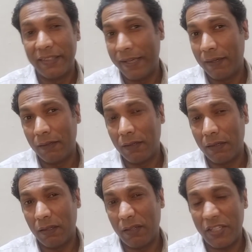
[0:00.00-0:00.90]
Then
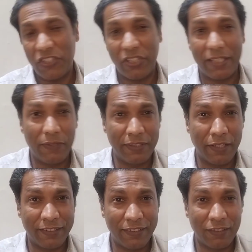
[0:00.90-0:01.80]
Russia is
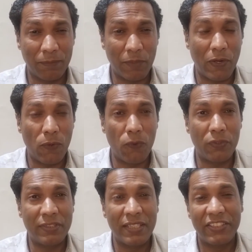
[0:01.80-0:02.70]
facing criticism
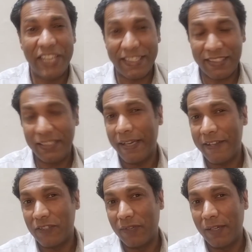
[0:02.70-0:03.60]
about Chechnya
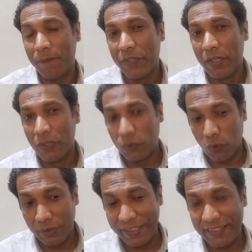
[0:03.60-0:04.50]
as well.
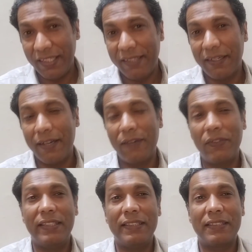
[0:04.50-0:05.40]
So all these three
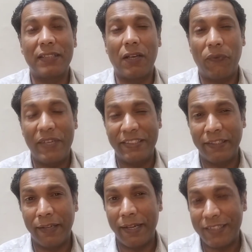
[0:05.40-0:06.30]
countries are
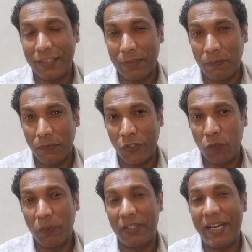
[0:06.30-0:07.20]
facing criticism for
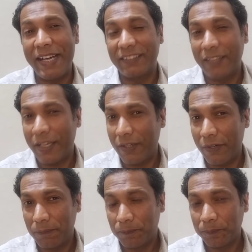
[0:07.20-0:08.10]
their human rights
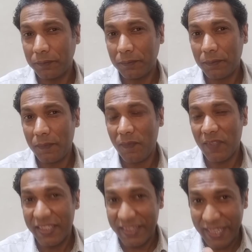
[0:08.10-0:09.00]
record.
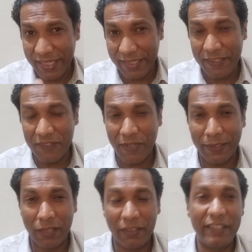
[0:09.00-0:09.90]
That is
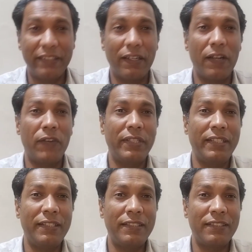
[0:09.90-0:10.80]
why the three
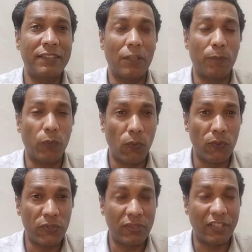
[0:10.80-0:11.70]
countries
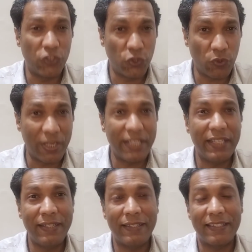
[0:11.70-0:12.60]
opposed a
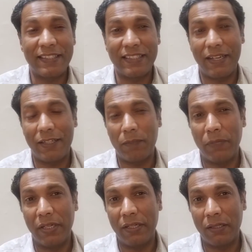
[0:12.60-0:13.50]
joint
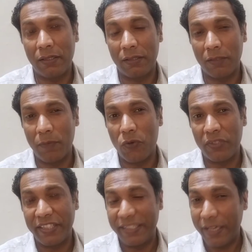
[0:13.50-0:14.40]
statement
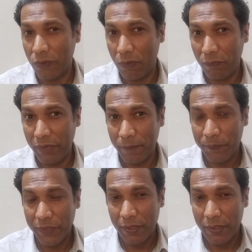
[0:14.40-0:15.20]
about Tigray conflict.